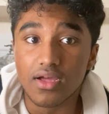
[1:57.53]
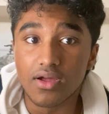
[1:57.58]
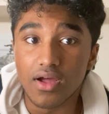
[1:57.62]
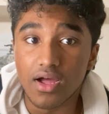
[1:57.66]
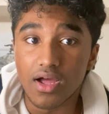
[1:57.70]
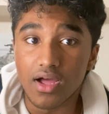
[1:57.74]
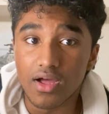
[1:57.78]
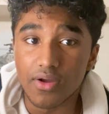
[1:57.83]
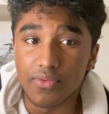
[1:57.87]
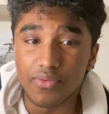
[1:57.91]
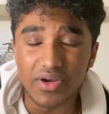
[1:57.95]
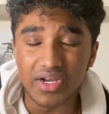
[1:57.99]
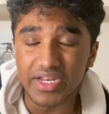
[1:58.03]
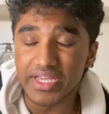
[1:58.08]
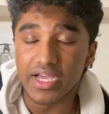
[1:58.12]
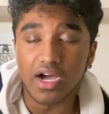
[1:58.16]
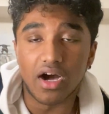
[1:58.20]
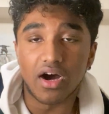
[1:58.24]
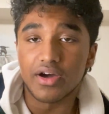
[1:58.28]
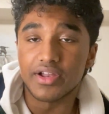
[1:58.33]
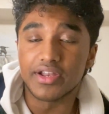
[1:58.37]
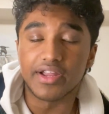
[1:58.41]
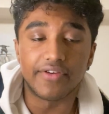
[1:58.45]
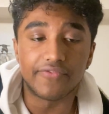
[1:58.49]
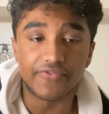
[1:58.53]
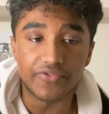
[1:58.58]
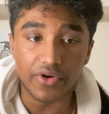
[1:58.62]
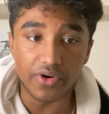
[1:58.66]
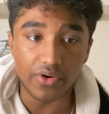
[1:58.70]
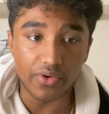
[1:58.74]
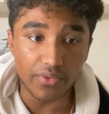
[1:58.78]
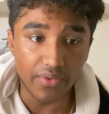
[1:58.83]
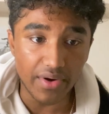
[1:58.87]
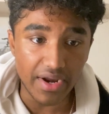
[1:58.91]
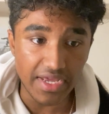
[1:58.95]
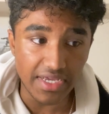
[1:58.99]
really hard after a
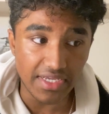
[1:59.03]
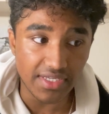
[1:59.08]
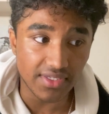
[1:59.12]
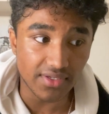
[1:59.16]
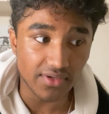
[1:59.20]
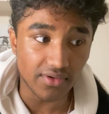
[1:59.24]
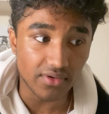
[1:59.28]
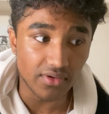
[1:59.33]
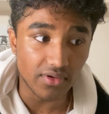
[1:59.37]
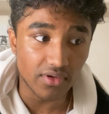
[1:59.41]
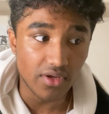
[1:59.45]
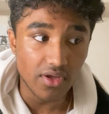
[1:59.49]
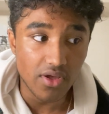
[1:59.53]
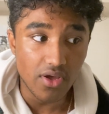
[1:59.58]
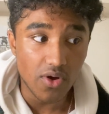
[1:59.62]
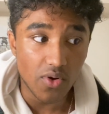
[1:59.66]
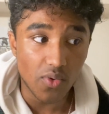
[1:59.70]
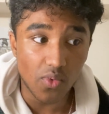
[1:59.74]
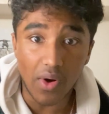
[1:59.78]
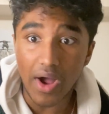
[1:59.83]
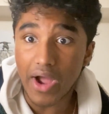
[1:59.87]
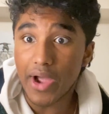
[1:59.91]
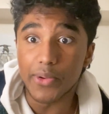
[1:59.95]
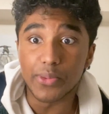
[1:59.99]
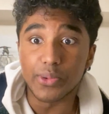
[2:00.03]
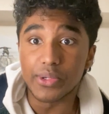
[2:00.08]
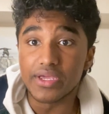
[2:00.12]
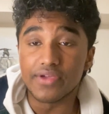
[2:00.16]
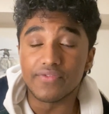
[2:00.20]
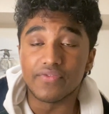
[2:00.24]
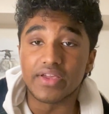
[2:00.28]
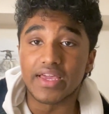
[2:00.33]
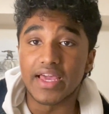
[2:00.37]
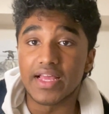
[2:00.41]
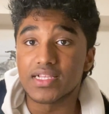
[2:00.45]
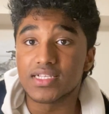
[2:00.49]
race, or why we
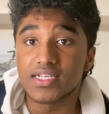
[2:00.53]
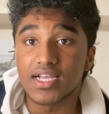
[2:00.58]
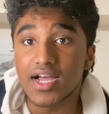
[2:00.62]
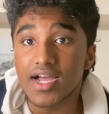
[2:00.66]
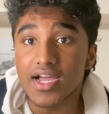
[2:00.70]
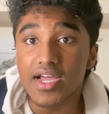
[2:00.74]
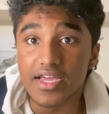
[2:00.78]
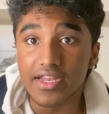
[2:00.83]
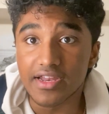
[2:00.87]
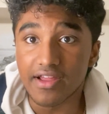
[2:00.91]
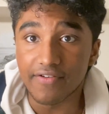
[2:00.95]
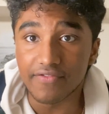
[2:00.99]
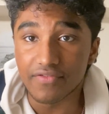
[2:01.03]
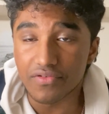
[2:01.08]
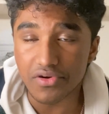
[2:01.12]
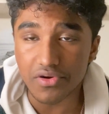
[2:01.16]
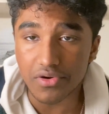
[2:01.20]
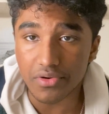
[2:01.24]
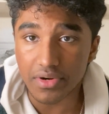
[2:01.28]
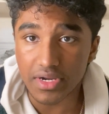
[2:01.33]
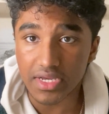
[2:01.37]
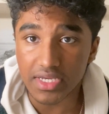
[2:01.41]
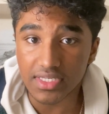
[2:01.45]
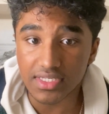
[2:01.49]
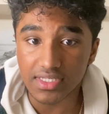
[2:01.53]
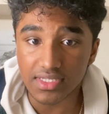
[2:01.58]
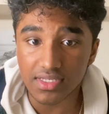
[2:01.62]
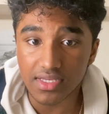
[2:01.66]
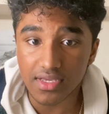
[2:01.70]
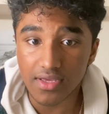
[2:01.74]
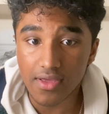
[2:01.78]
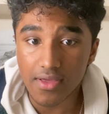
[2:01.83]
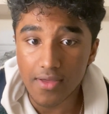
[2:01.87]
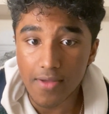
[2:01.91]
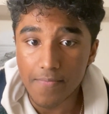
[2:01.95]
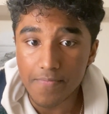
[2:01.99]
even get tired after a race.
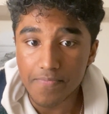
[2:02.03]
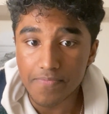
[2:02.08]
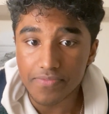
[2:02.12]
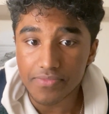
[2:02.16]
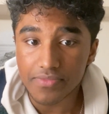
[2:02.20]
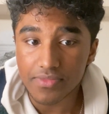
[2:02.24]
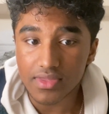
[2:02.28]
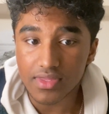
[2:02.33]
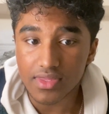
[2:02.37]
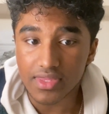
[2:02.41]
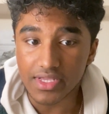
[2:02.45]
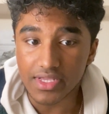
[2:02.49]
There's